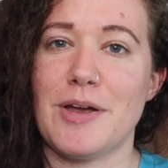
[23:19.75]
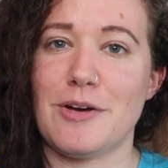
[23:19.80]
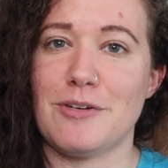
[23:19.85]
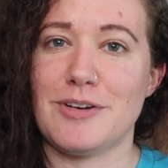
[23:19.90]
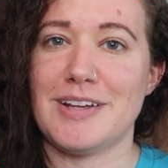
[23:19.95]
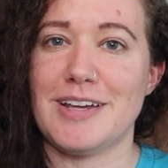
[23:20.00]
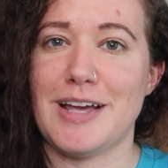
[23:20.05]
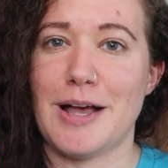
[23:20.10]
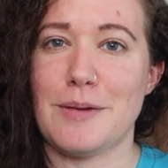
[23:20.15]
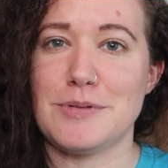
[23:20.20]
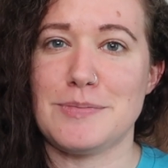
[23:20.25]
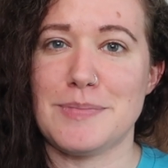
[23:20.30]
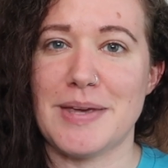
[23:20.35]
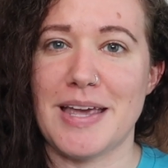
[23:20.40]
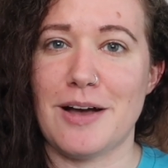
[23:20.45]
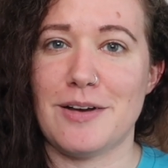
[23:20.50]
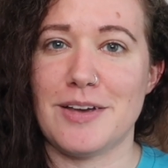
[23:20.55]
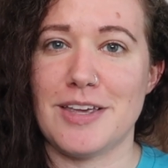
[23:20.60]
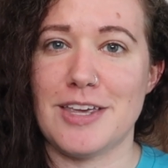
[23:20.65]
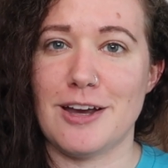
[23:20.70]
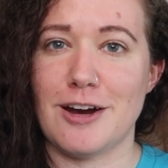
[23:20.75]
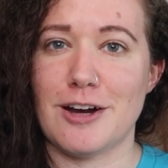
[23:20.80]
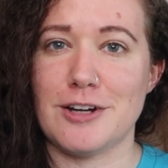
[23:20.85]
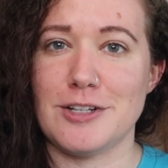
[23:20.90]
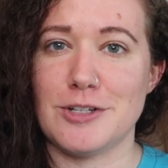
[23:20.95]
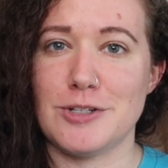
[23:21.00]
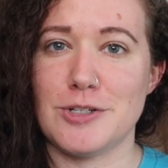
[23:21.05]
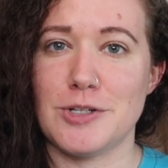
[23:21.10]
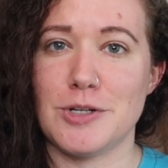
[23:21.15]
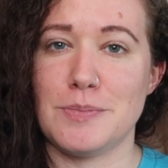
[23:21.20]
It really helps me out here on
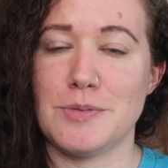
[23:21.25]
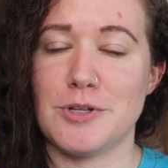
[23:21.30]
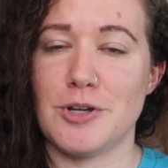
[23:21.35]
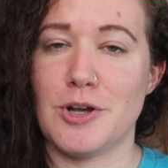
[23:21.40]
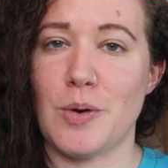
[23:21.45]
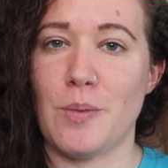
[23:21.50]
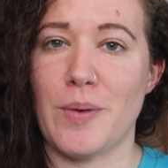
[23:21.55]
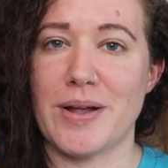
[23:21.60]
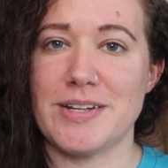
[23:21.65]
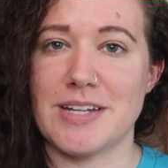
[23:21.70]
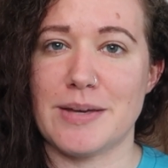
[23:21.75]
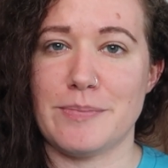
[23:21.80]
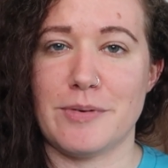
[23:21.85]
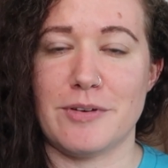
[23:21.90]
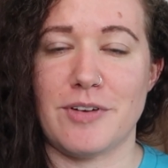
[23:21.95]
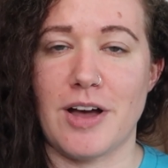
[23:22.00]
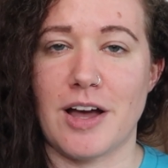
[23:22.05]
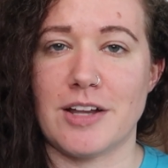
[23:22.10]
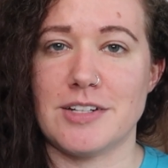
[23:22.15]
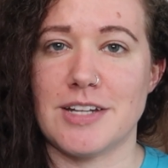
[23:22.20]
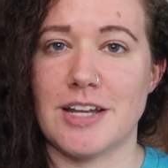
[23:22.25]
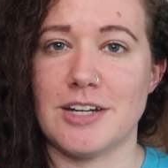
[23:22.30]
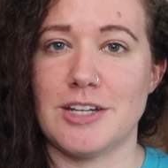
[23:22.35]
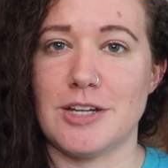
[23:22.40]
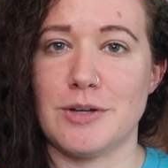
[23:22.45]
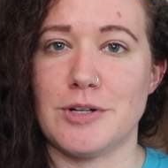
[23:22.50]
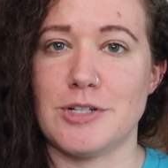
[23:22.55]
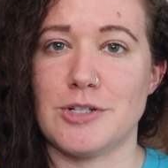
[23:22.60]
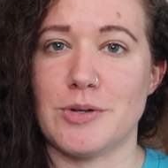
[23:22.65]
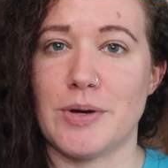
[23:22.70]
YouTube to know what type of content
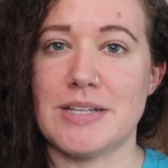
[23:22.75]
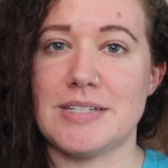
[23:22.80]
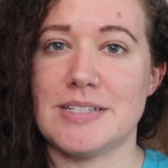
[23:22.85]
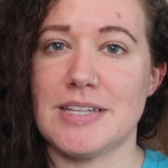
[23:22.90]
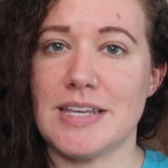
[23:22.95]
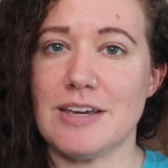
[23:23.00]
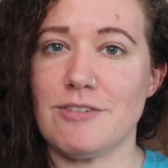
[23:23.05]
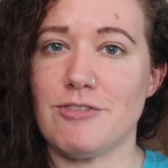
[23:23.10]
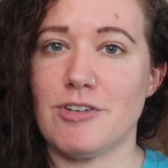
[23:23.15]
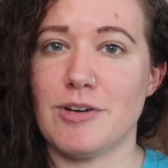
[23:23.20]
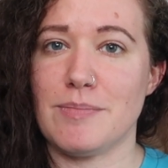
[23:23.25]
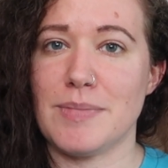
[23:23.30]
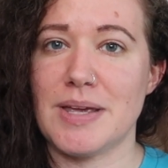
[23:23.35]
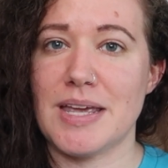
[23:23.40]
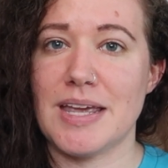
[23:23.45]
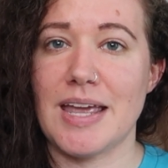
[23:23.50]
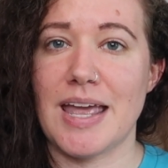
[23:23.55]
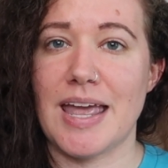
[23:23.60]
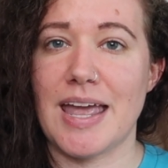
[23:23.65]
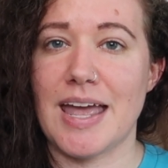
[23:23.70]
you enjoy seeing from me.